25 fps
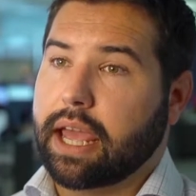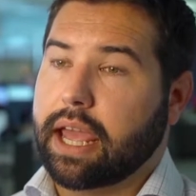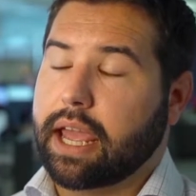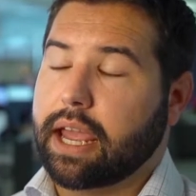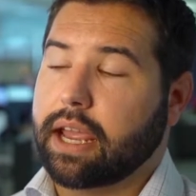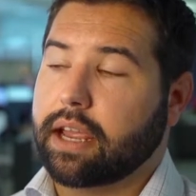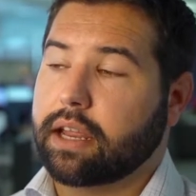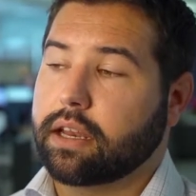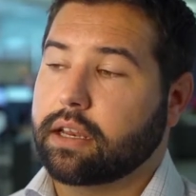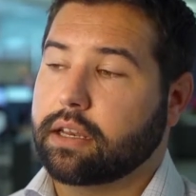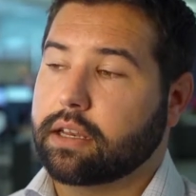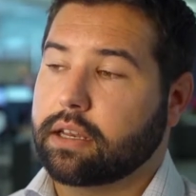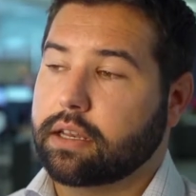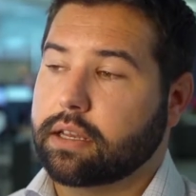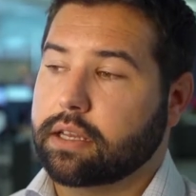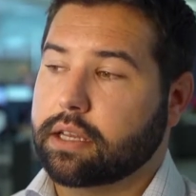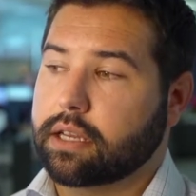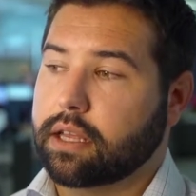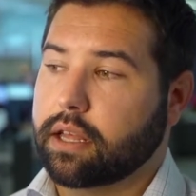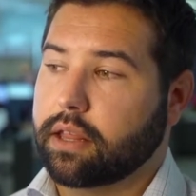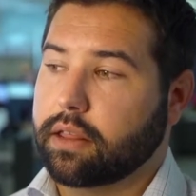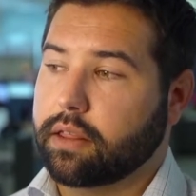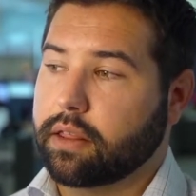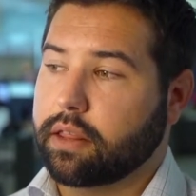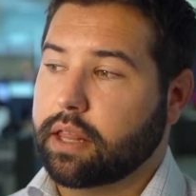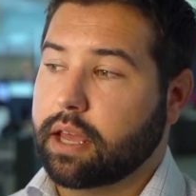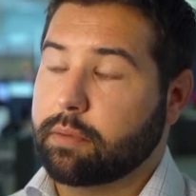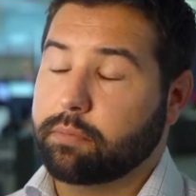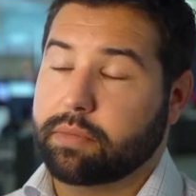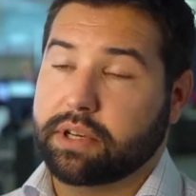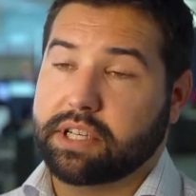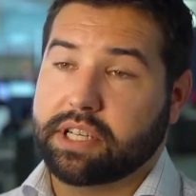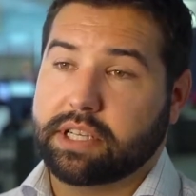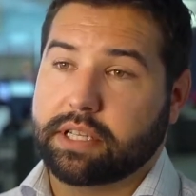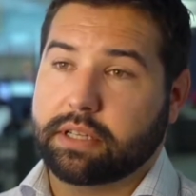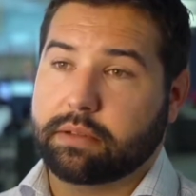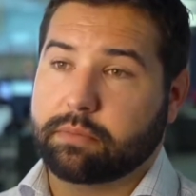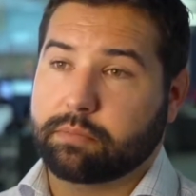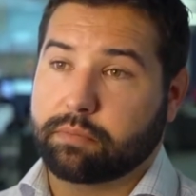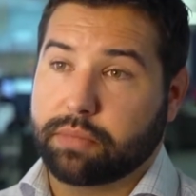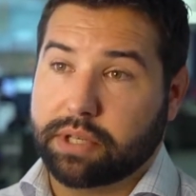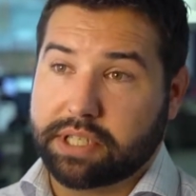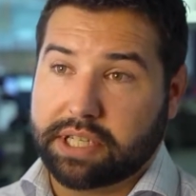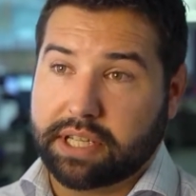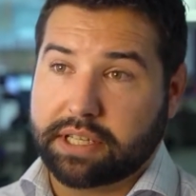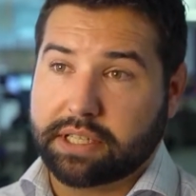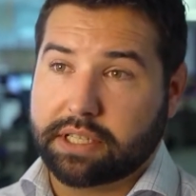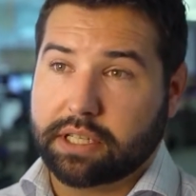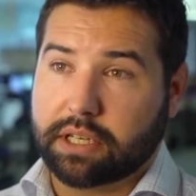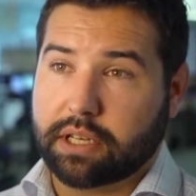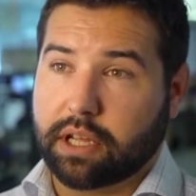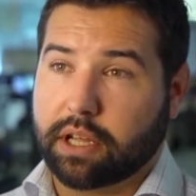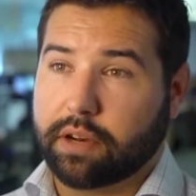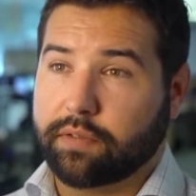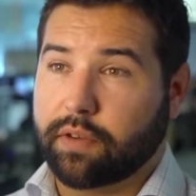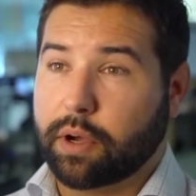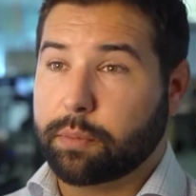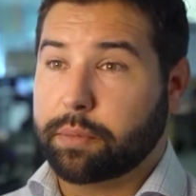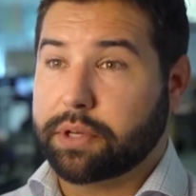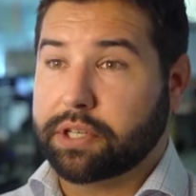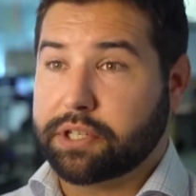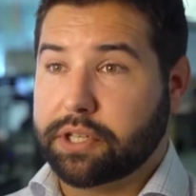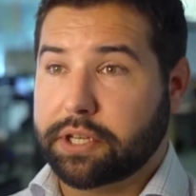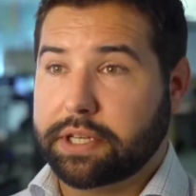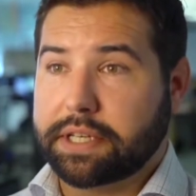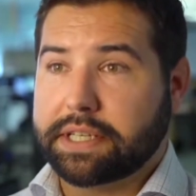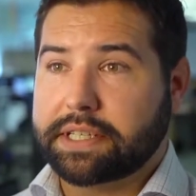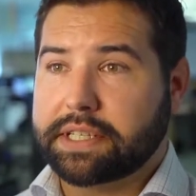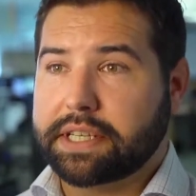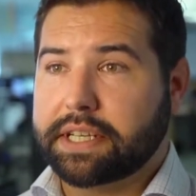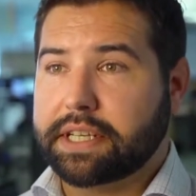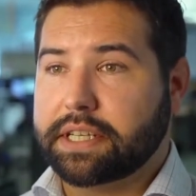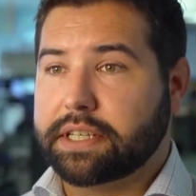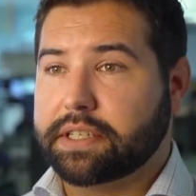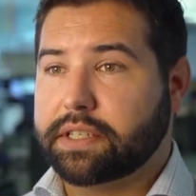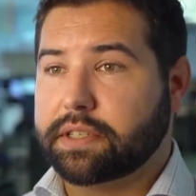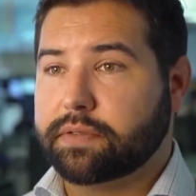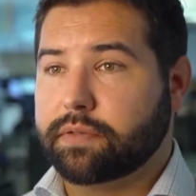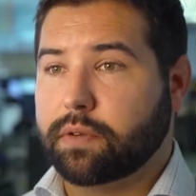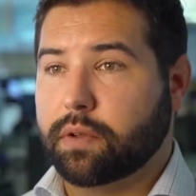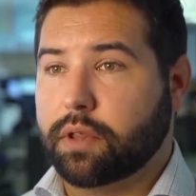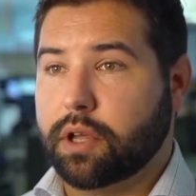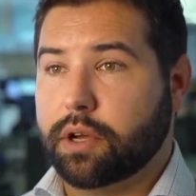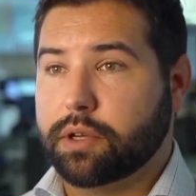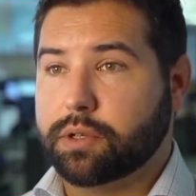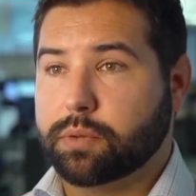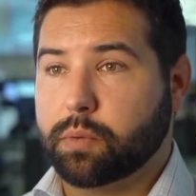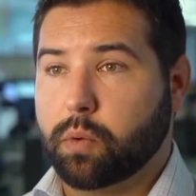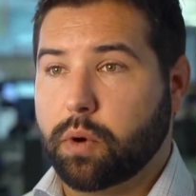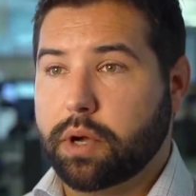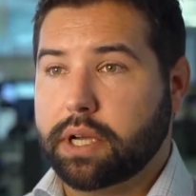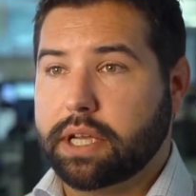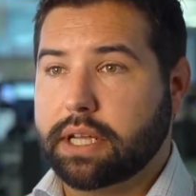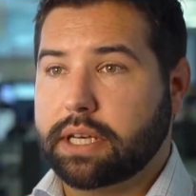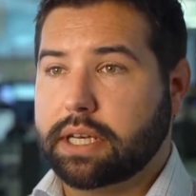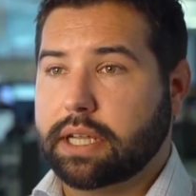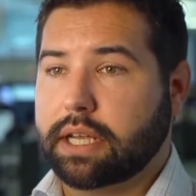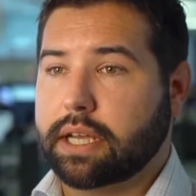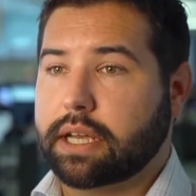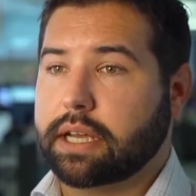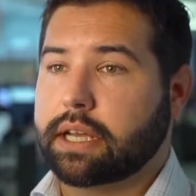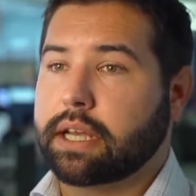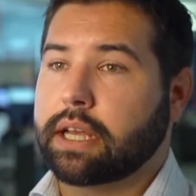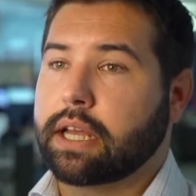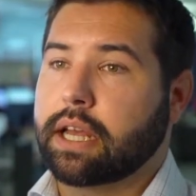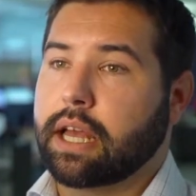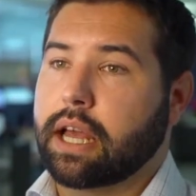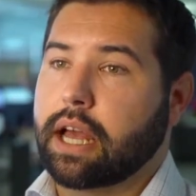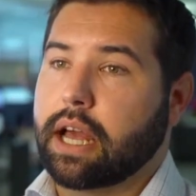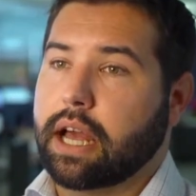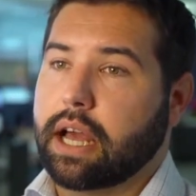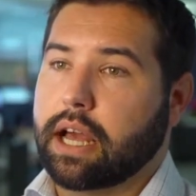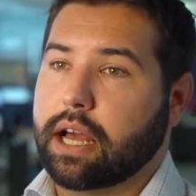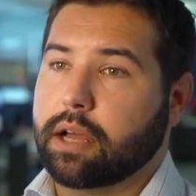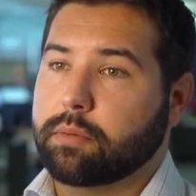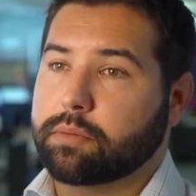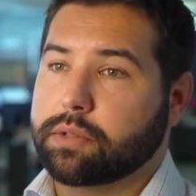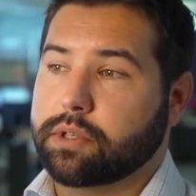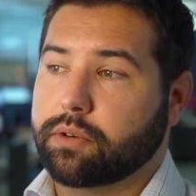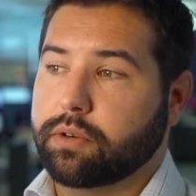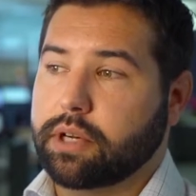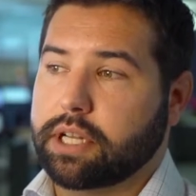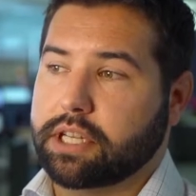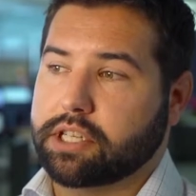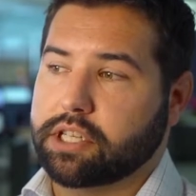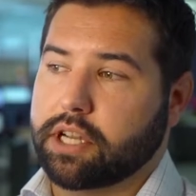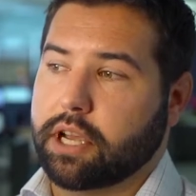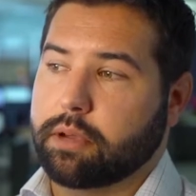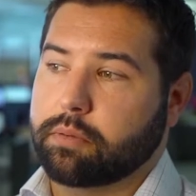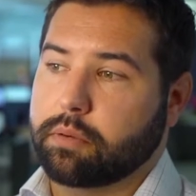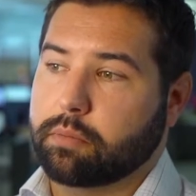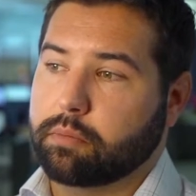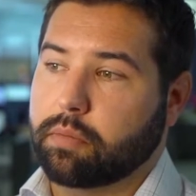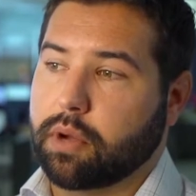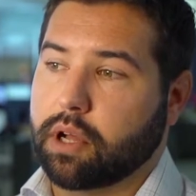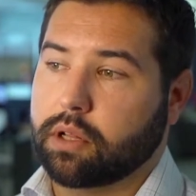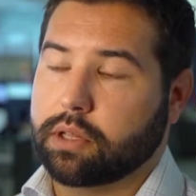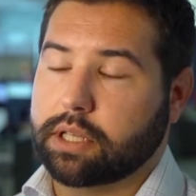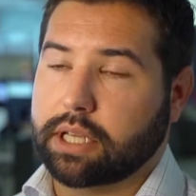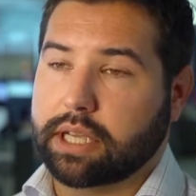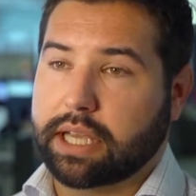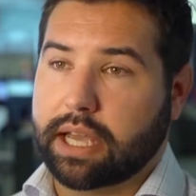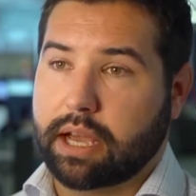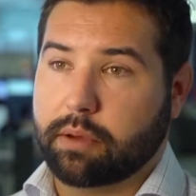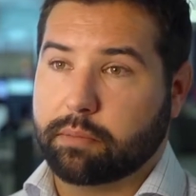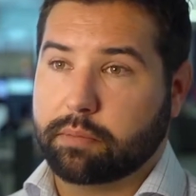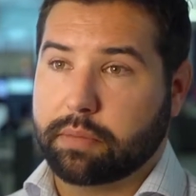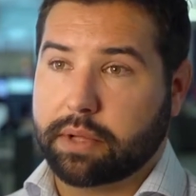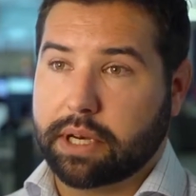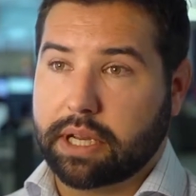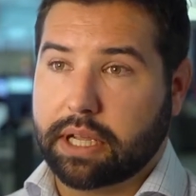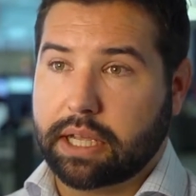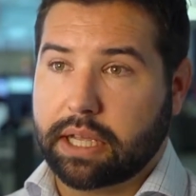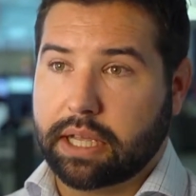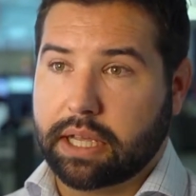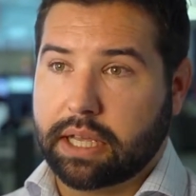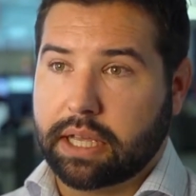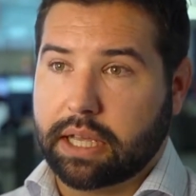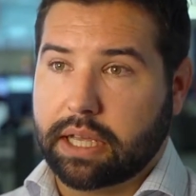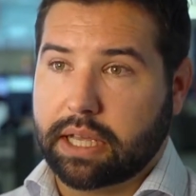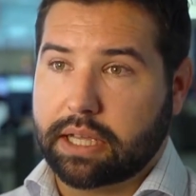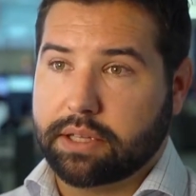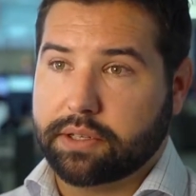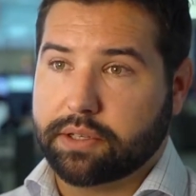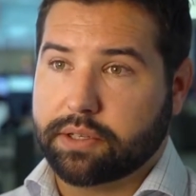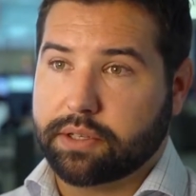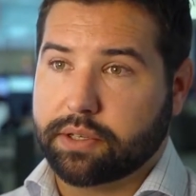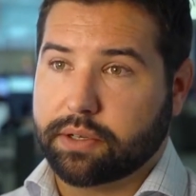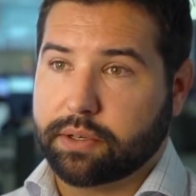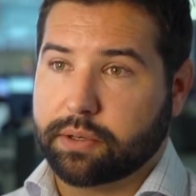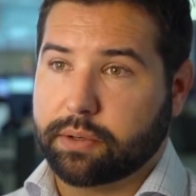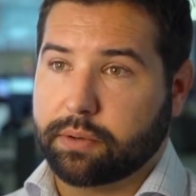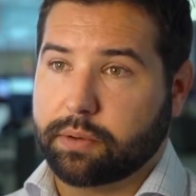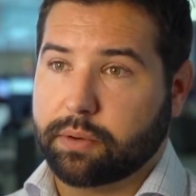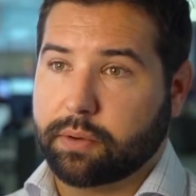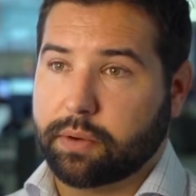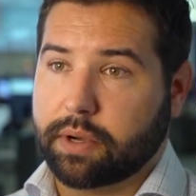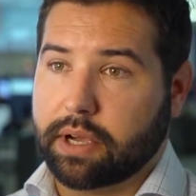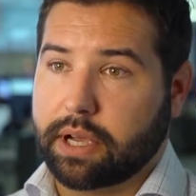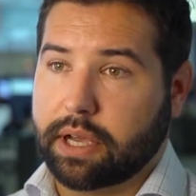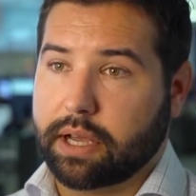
and that presents a lot of opportunities for those working here to really shape and mould the company into